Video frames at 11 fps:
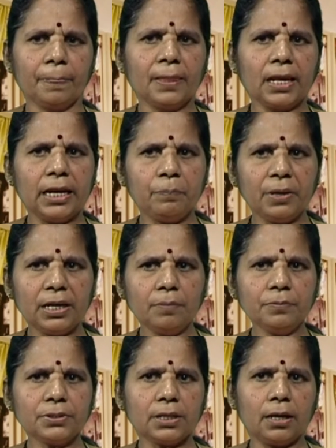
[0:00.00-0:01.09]
It
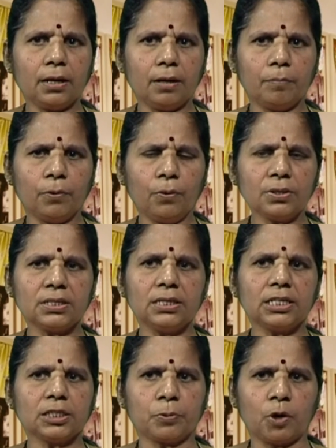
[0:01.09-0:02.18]
becomes a more
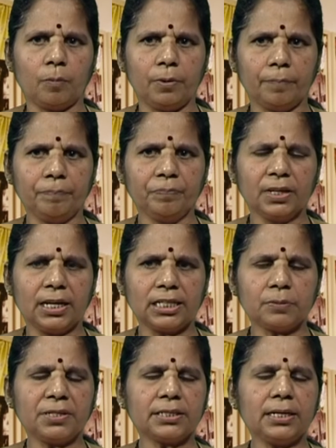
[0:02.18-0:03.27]
serious problem,
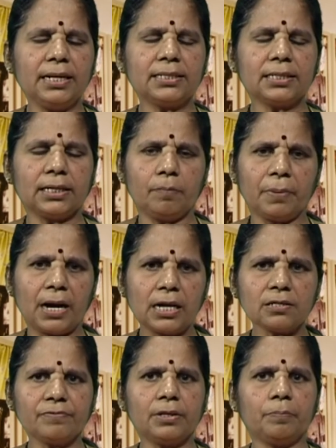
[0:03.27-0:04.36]
especially in certain
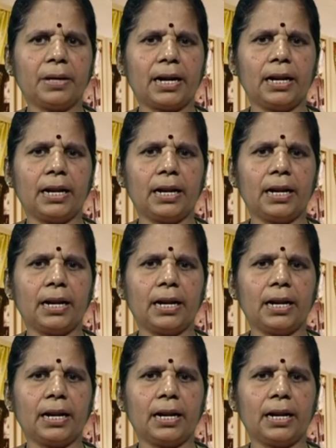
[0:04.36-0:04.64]
parts of the apparel